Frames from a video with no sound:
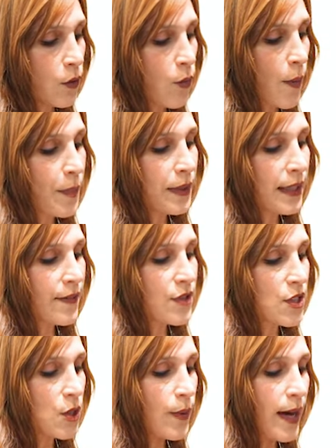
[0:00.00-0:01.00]
What
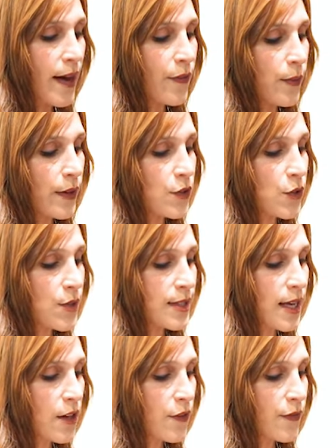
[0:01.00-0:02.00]
beliefs do you have around
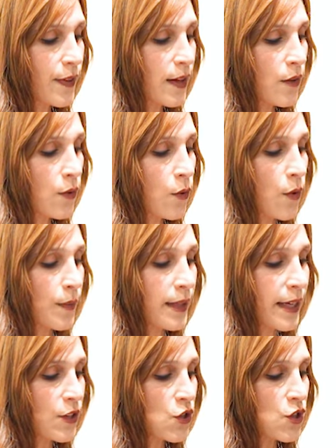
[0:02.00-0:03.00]
yourself or
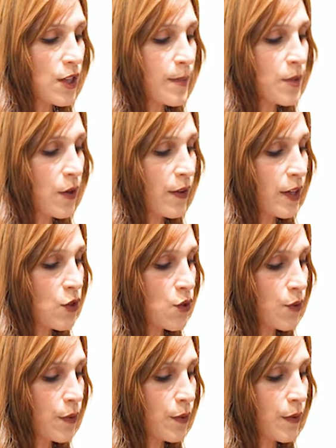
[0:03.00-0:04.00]
relationships? Are they
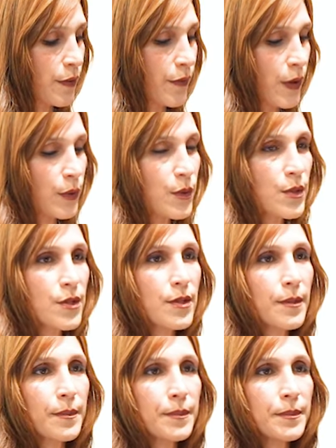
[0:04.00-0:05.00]
true or
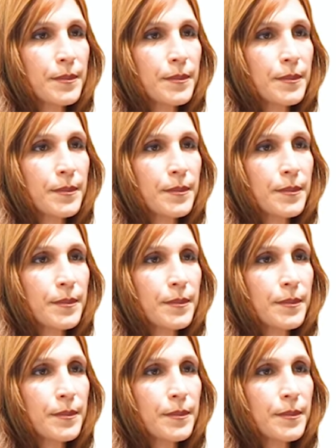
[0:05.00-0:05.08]
false?